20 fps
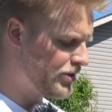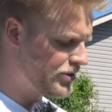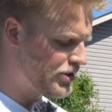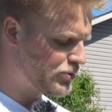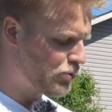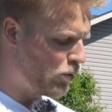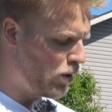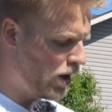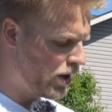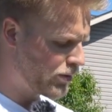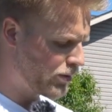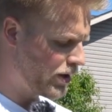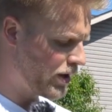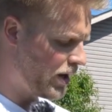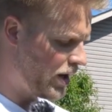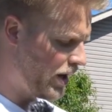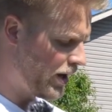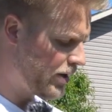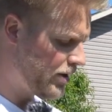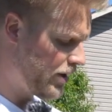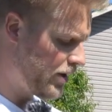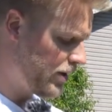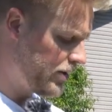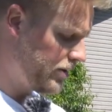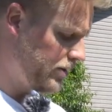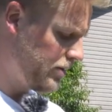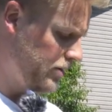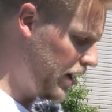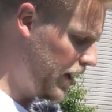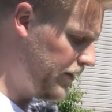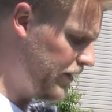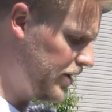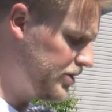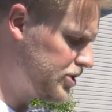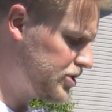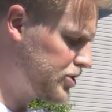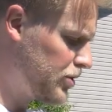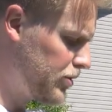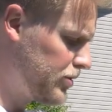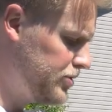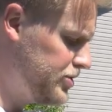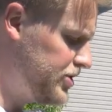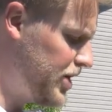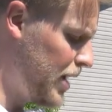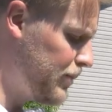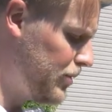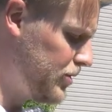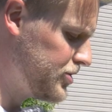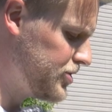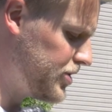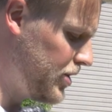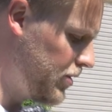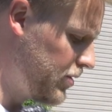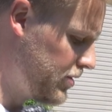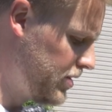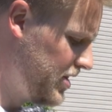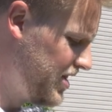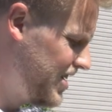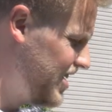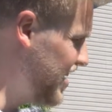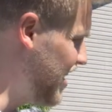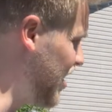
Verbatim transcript: on this watering icon and then just go to demo zone.